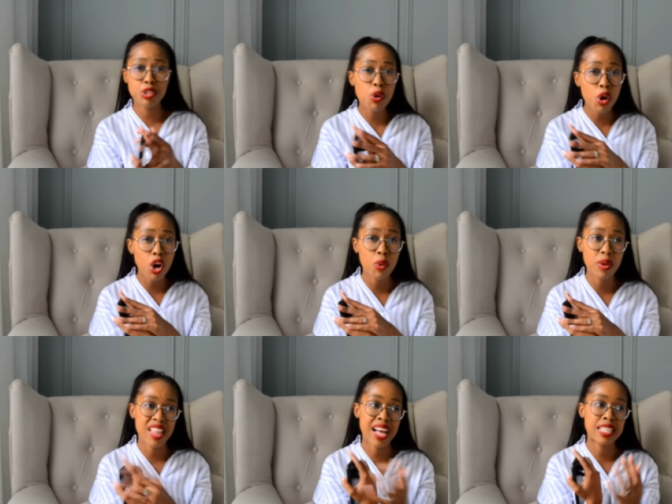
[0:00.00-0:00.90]
so she's
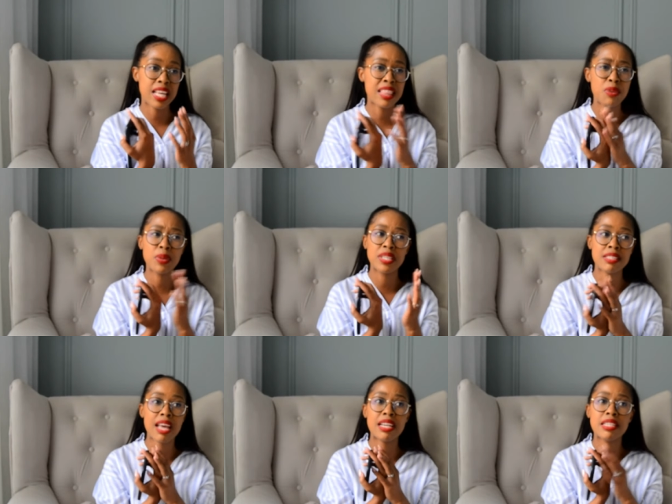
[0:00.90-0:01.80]
no longer with us.
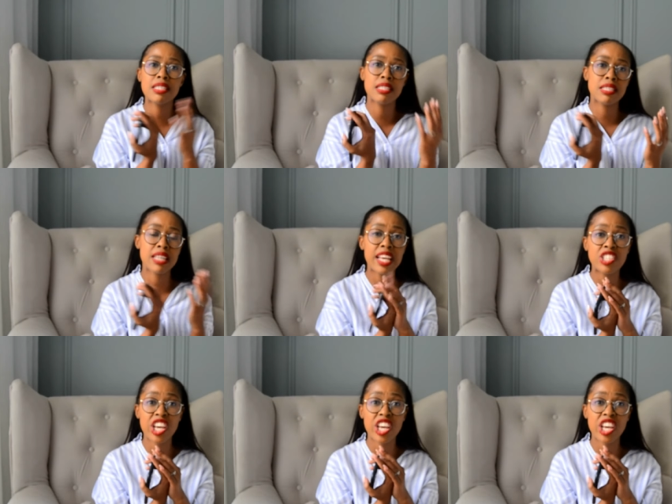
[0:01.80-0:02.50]
And then we decided,